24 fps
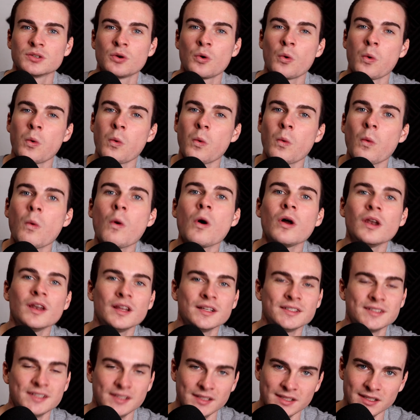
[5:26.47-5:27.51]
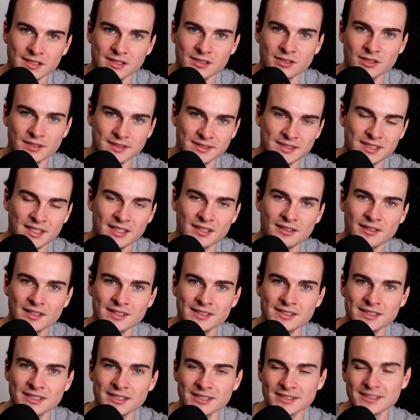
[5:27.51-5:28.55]
quality content
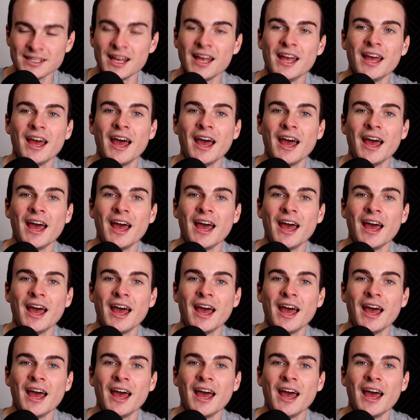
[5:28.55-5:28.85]
ideas,